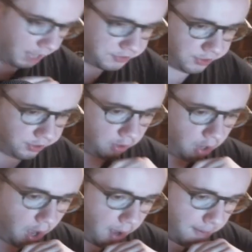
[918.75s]
ideal
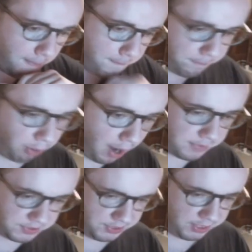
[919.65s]

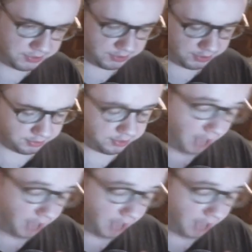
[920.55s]
premises, uh, the